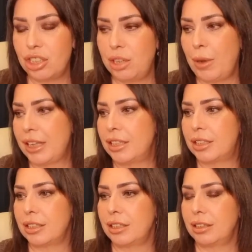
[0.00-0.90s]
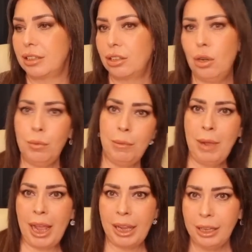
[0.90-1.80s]
and she went, come with
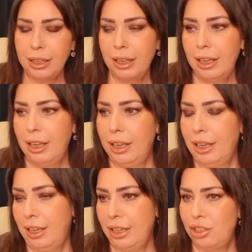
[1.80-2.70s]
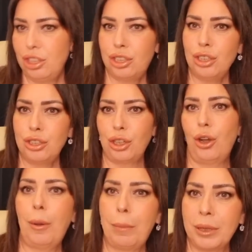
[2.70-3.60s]
me. And she stood
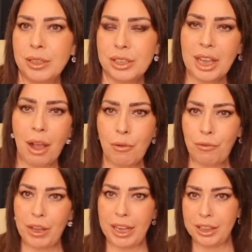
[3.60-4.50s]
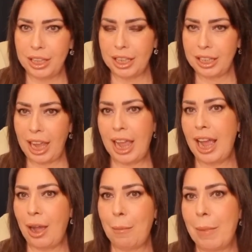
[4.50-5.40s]
up and Sophie, the care
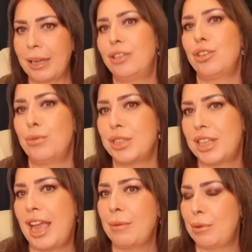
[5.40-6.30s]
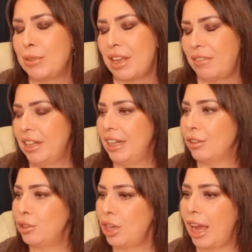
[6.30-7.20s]
home manager, was there. We was having a
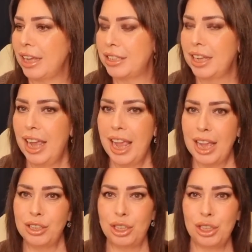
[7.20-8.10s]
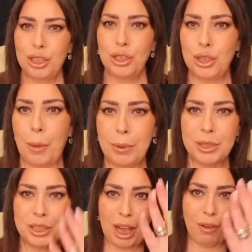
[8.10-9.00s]
little chat. And she stood up and
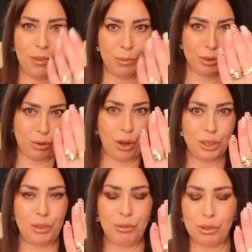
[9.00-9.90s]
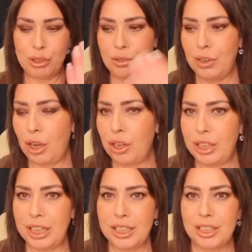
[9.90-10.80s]
Sophie was right in front of her like
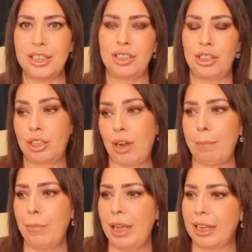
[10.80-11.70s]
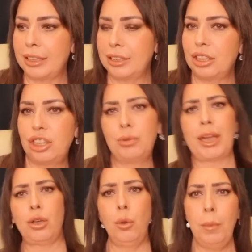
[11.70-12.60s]
this. And she grabbed my hand and she
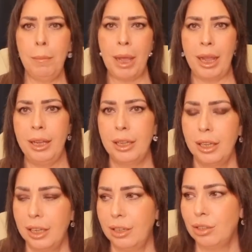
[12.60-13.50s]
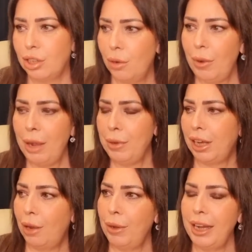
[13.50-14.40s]
went, come with me. And I was like, where are we
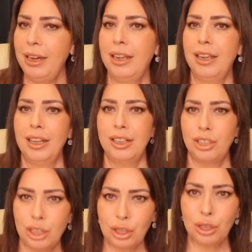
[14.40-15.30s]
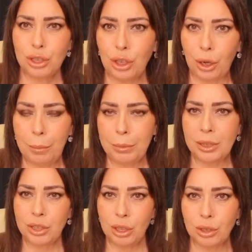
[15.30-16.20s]
going? She stood up
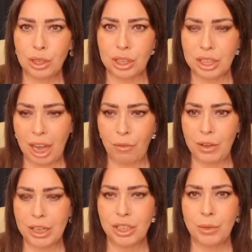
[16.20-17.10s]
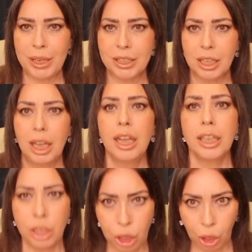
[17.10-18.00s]
and she looked at Sophie and she went,
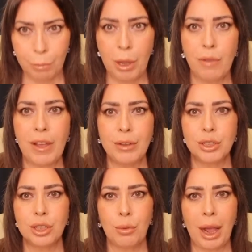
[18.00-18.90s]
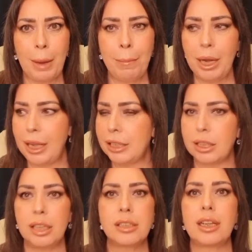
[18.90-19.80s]
can you move out of the way,
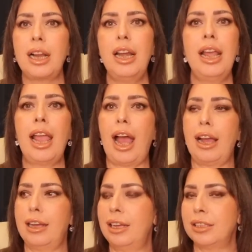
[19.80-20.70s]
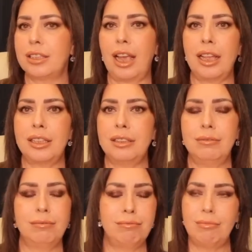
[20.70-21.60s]
please? As clear as
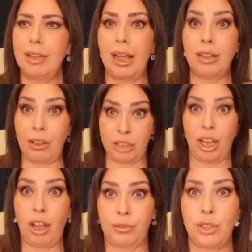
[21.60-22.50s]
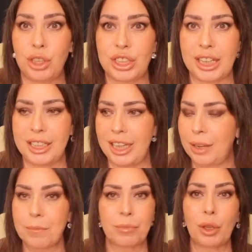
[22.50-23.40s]
I've just said
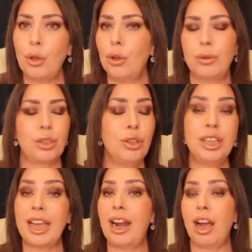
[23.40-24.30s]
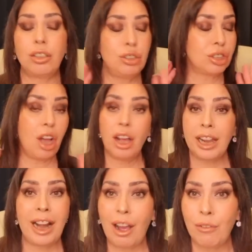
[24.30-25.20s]
it. I just can't
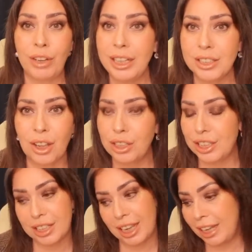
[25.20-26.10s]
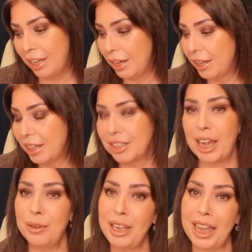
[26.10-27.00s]
get over it, honestly.
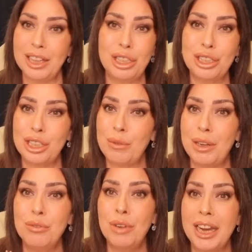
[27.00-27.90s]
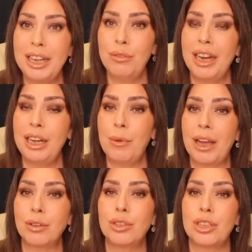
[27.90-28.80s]
So, yeah, she's doing really, really
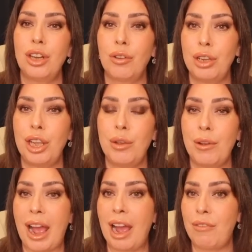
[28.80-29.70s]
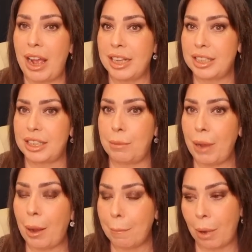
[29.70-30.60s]
well because a lot of you have asked
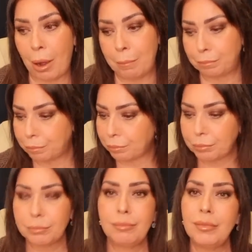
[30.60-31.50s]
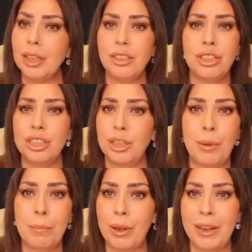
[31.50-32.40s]
about Mom. She's
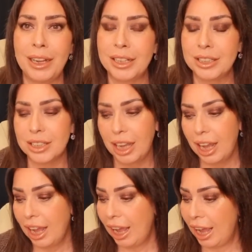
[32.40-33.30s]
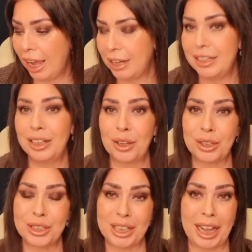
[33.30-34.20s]
doing brilliant. And like
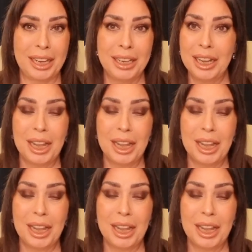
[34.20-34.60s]
I say,